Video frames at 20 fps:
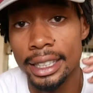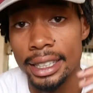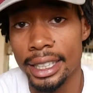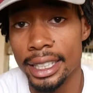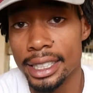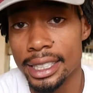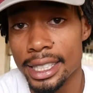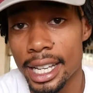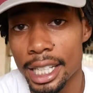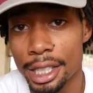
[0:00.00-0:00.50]

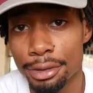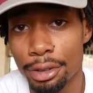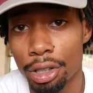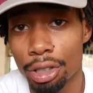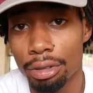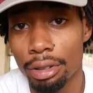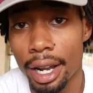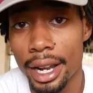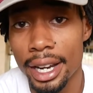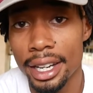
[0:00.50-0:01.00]
This next
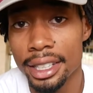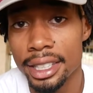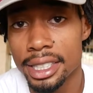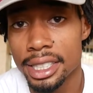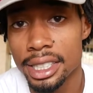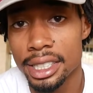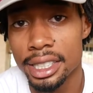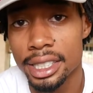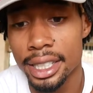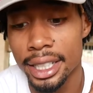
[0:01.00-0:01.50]
photo right here,
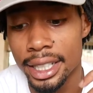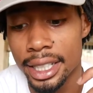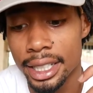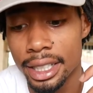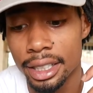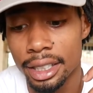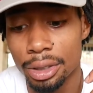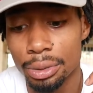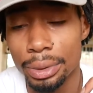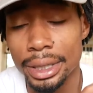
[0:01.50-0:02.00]
this is taken
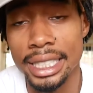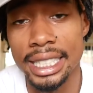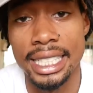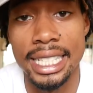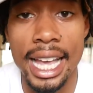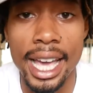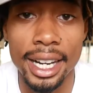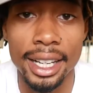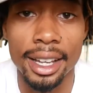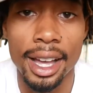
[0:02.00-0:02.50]
in
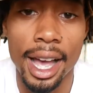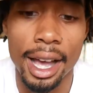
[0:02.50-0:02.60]
Louisiana.